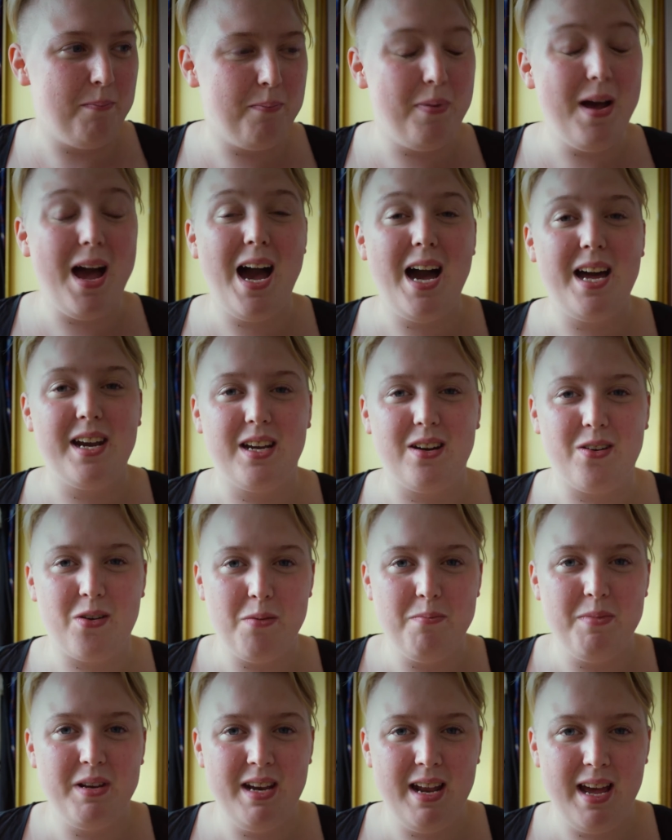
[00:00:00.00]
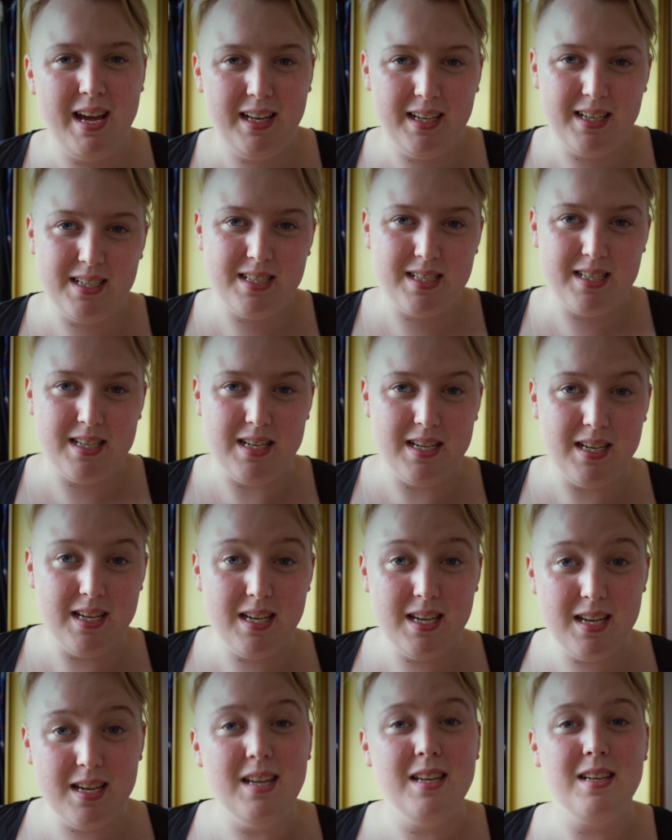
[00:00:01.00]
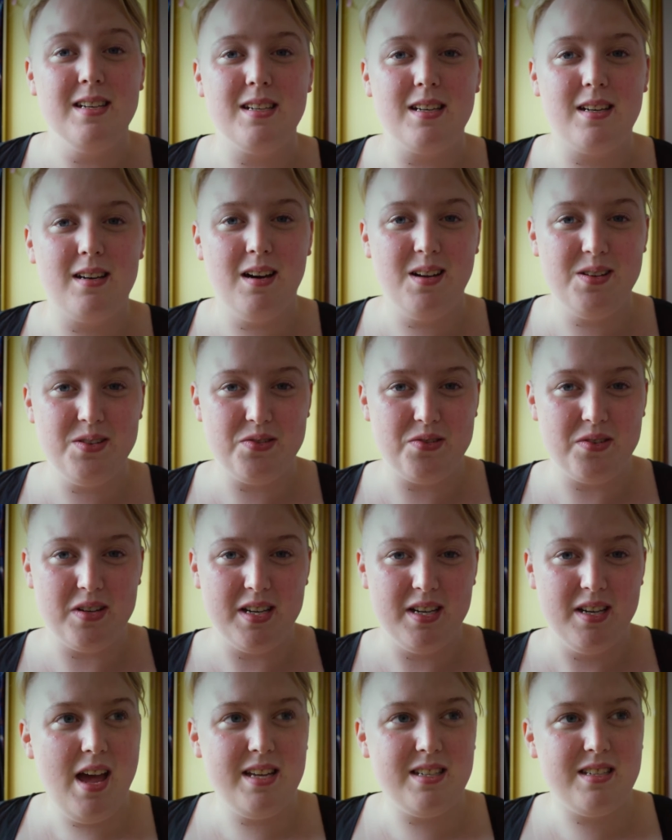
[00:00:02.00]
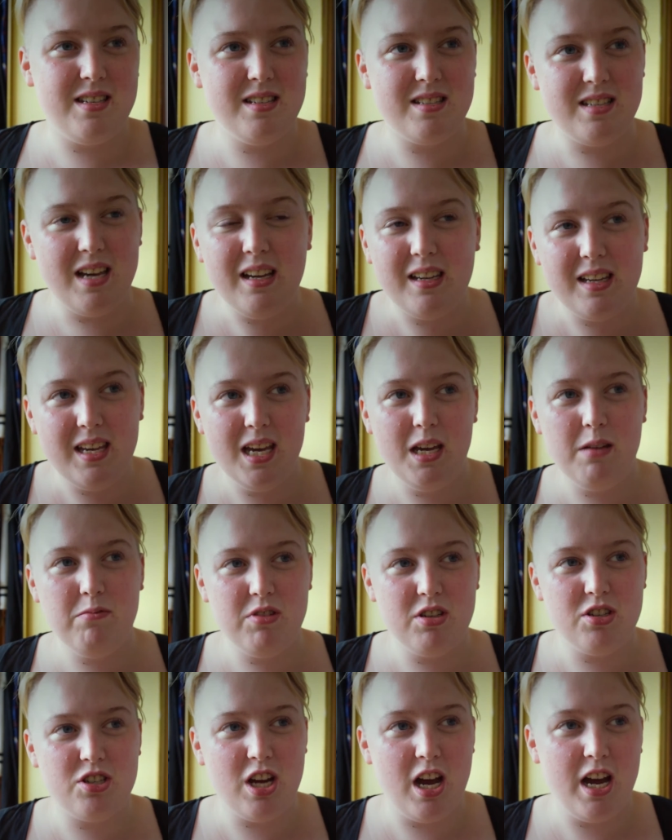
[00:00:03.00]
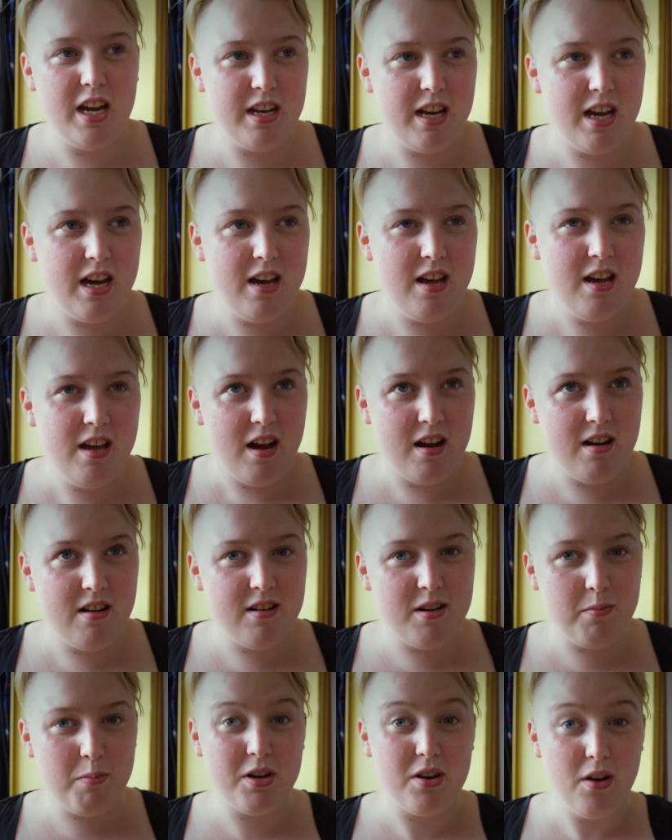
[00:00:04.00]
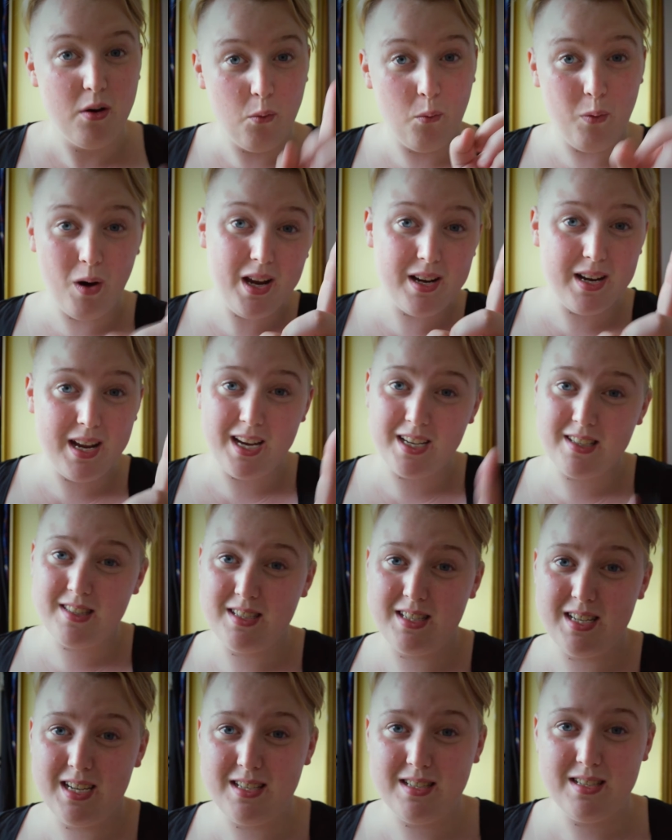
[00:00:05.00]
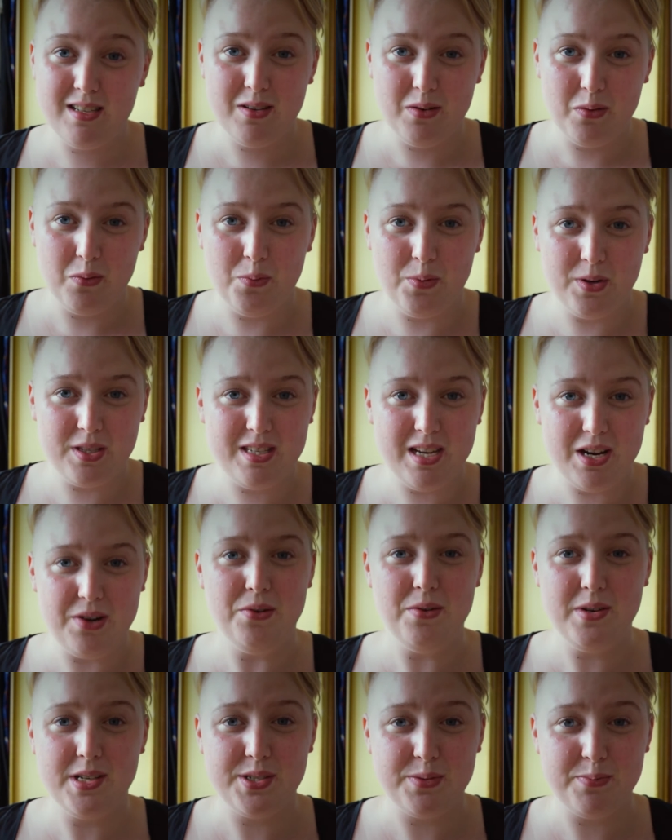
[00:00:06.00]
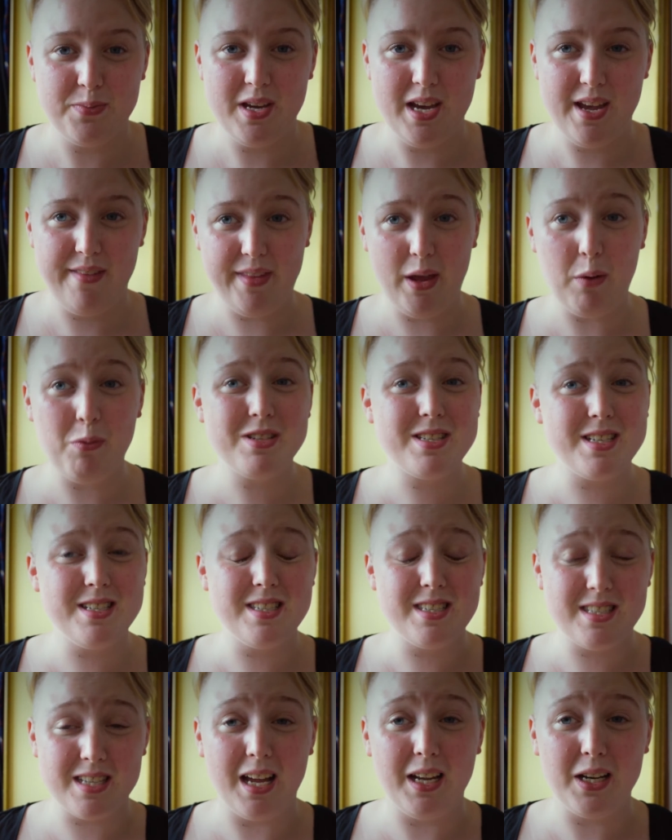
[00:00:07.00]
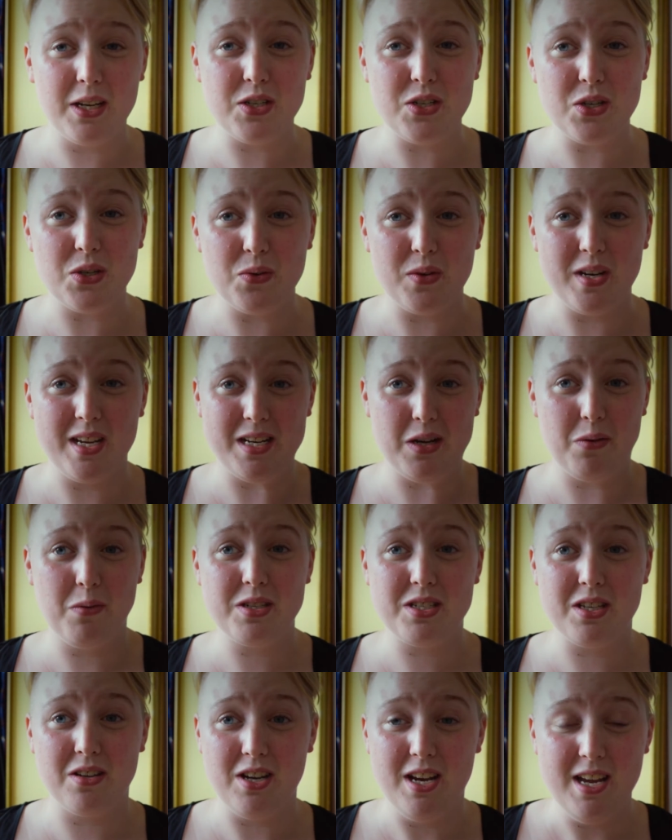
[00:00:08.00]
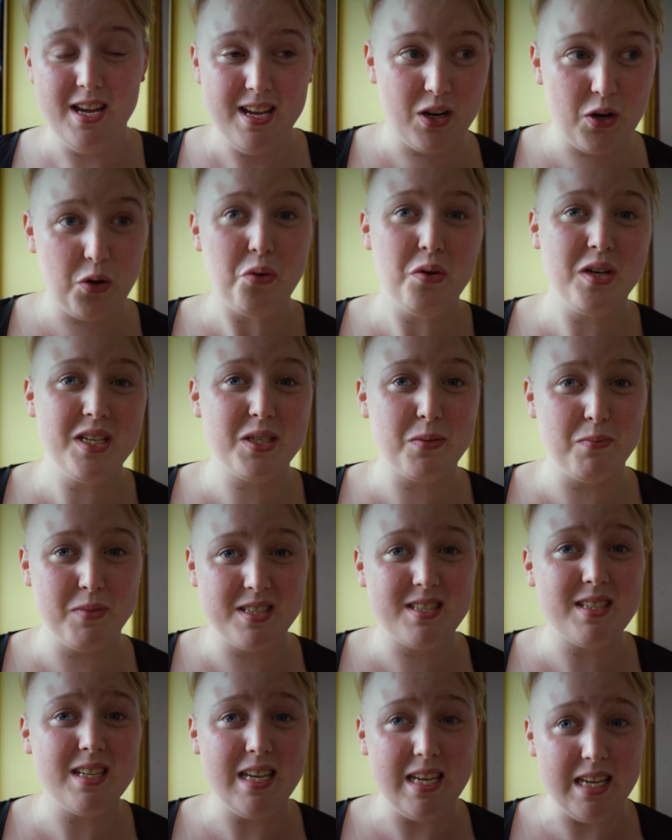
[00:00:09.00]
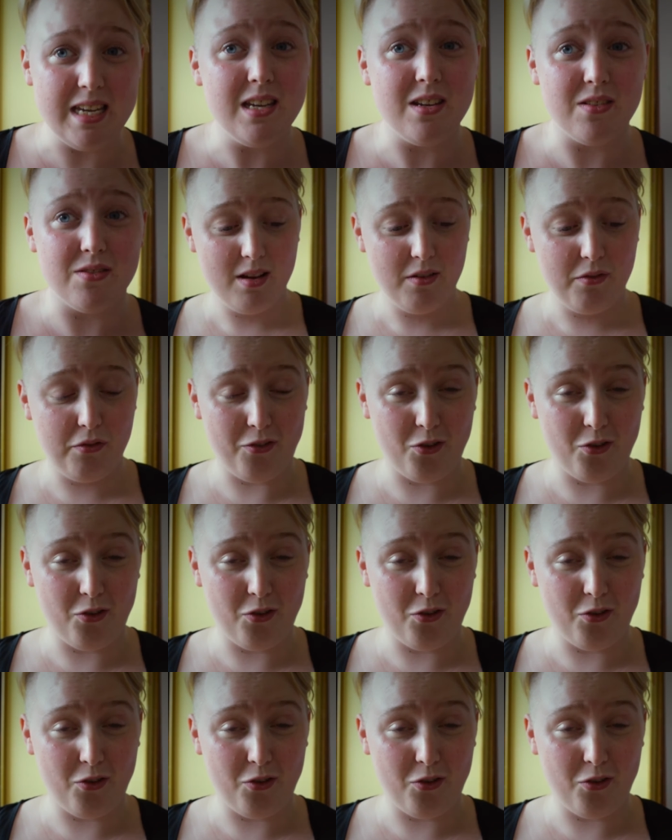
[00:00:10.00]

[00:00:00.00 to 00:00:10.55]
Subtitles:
bad criminality in the country. And since I came to China, I heard about one accident with terrorism, and that was in Solitude, and that was on Christmas Eve.